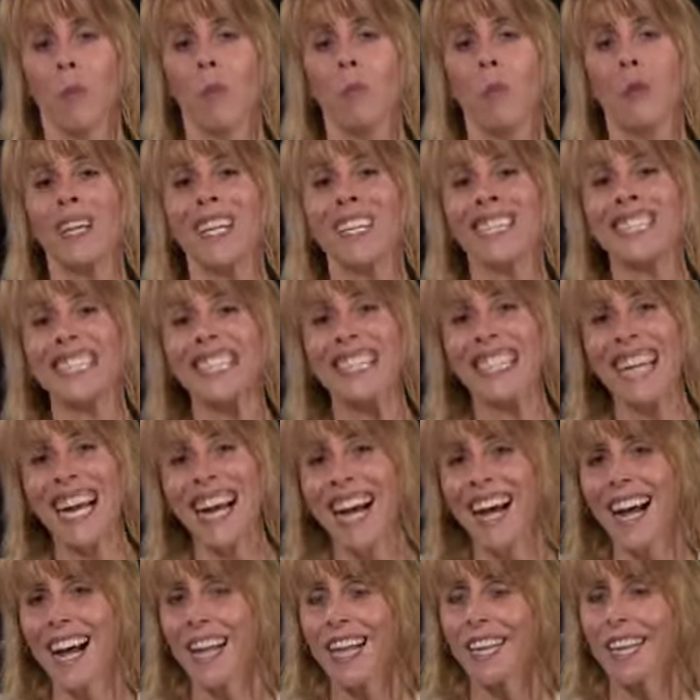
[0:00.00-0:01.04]
But it's
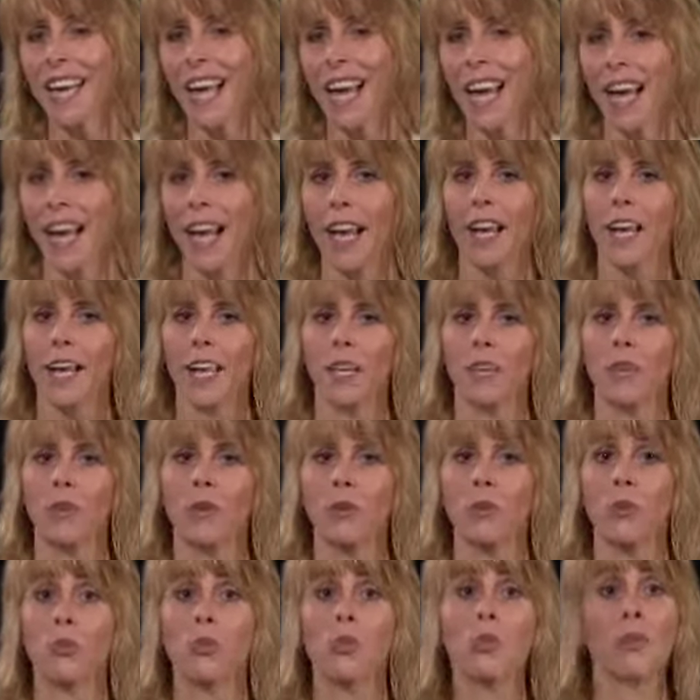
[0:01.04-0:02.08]
not a
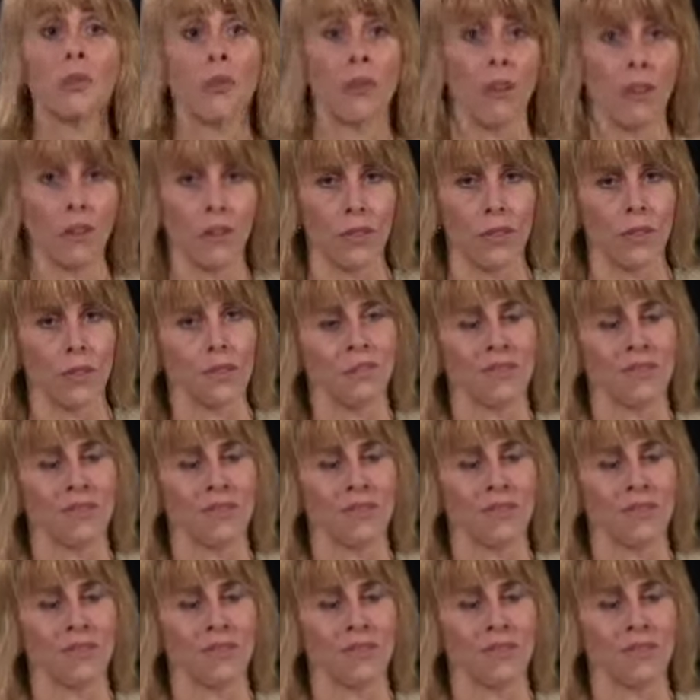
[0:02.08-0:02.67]
rule,